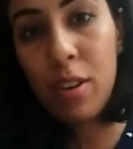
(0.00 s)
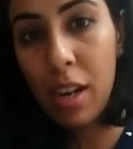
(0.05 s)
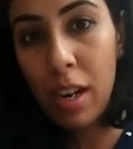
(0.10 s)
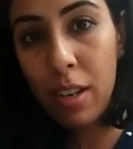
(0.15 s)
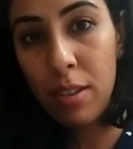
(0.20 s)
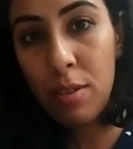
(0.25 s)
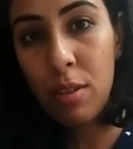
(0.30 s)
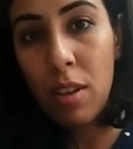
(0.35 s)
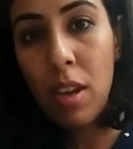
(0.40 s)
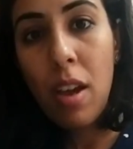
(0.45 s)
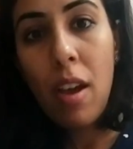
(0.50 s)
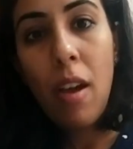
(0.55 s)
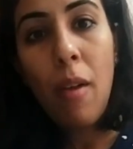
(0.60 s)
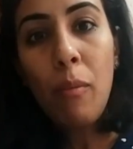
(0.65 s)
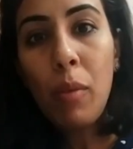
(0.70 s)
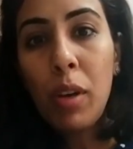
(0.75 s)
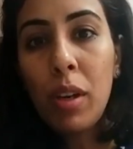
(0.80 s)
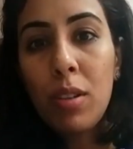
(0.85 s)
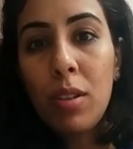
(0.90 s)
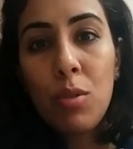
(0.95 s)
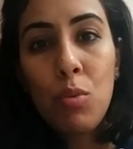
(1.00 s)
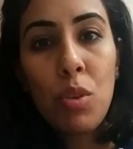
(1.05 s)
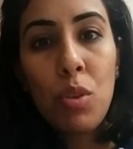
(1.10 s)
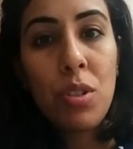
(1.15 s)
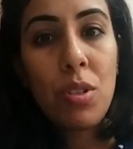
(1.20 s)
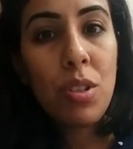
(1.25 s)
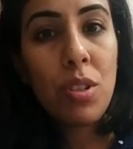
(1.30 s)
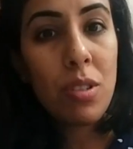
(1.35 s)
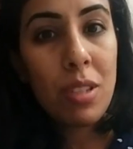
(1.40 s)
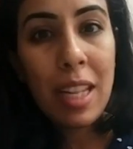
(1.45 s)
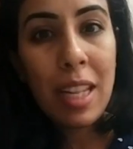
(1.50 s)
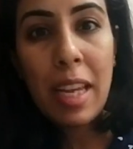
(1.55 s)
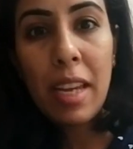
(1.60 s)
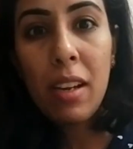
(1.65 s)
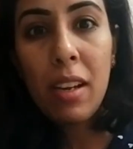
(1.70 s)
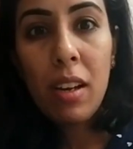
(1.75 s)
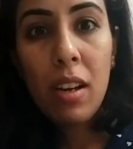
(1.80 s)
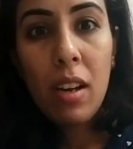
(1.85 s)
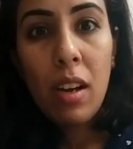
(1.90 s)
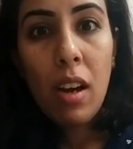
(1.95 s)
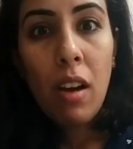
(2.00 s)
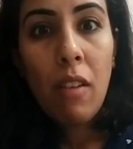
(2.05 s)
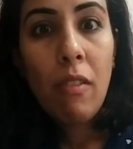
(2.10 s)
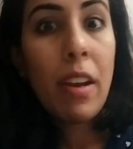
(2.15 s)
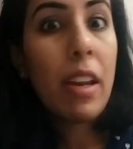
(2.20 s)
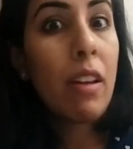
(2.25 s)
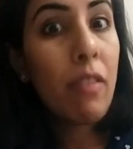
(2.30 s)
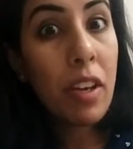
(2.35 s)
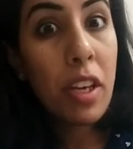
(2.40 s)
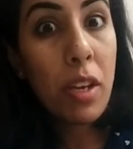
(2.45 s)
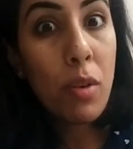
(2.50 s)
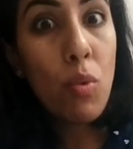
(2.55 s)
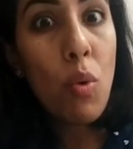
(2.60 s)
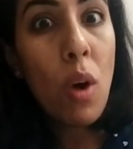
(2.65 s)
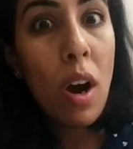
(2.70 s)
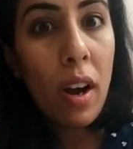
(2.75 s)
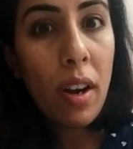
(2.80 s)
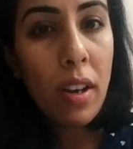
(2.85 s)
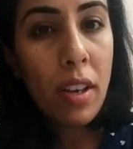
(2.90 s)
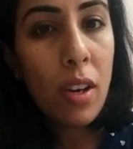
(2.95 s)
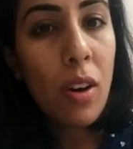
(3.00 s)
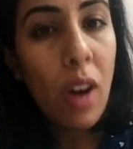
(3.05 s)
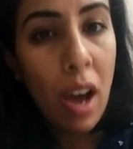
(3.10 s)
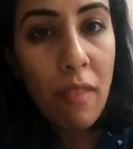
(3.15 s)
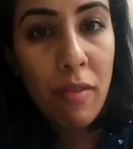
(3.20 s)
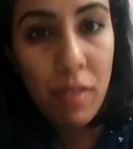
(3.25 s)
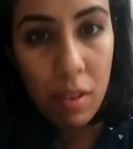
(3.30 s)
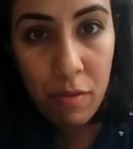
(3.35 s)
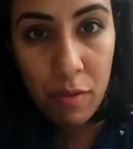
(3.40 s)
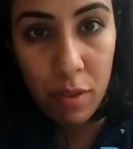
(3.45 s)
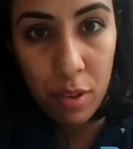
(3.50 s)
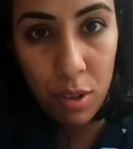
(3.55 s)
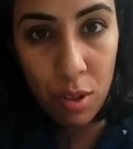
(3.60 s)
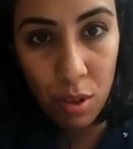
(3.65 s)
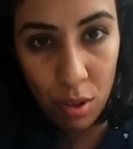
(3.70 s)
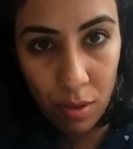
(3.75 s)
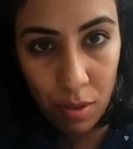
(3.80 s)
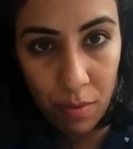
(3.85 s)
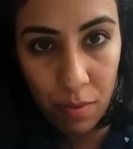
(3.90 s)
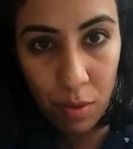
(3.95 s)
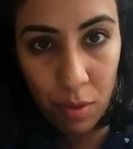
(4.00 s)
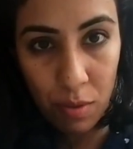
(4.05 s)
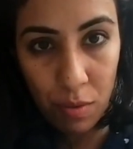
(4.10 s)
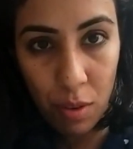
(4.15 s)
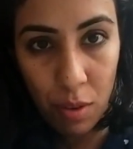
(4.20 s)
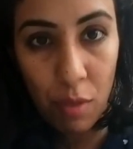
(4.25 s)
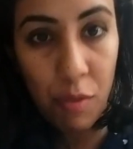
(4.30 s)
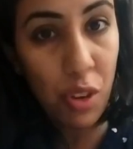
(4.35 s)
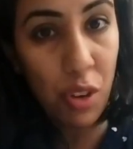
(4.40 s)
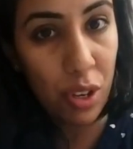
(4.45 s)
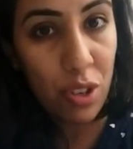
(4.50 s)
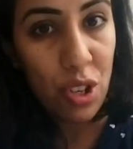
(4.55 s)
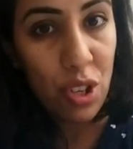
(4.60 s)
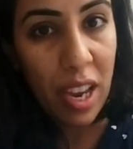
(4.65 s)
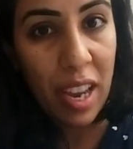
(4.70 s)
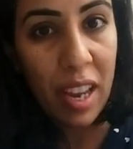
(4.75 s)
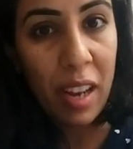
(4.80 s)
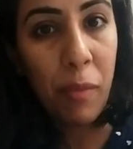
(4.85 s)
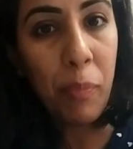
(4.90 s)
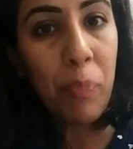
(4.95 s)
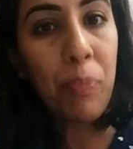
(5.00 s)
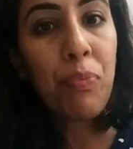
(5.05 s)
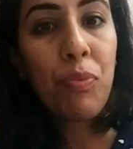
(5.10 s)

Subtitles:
us, because it was just like wherever you are you have the food of your child.